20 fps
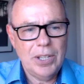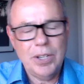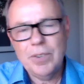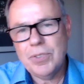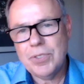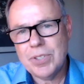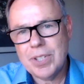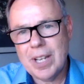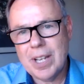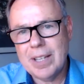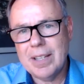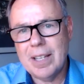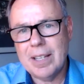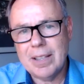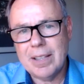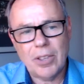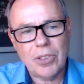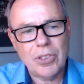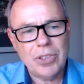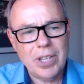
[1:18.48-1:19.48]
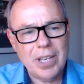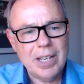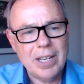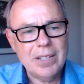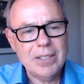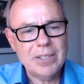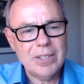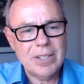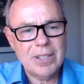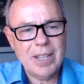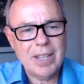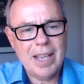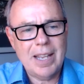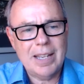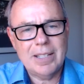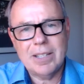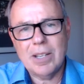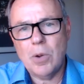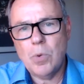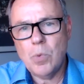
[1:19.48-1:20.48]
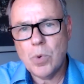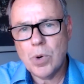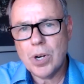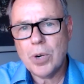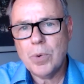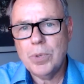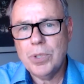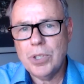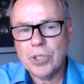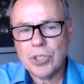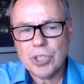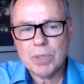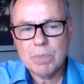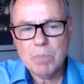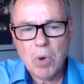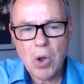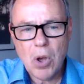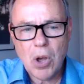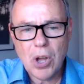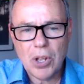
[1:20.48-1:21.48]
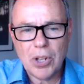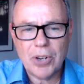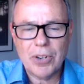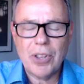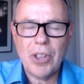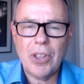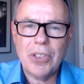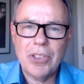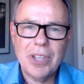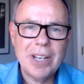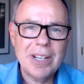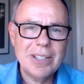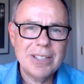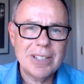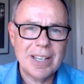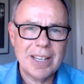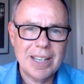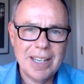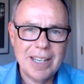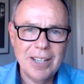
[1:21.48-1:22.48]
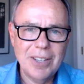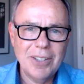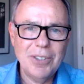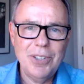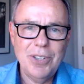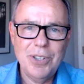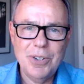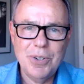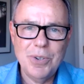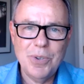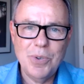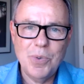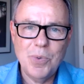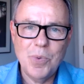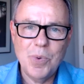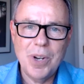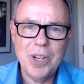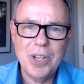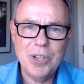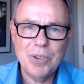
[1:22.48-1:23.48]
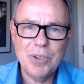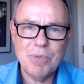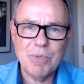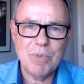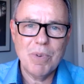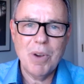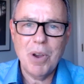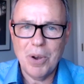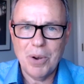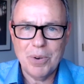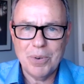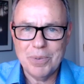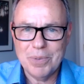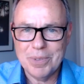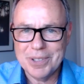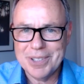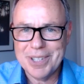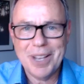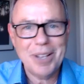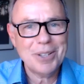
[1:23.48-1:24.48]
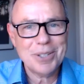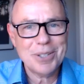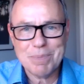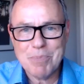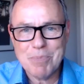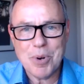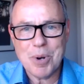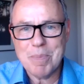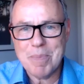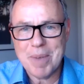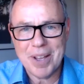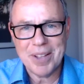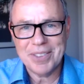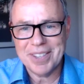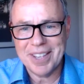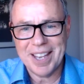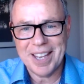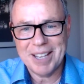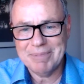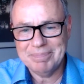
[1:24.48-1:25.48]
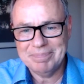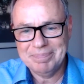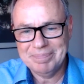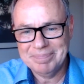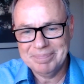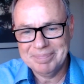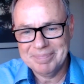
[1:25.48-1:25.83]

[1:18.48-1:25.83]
you said that the things that work when you're small are the things that kill you when you grow. Tell us more about that.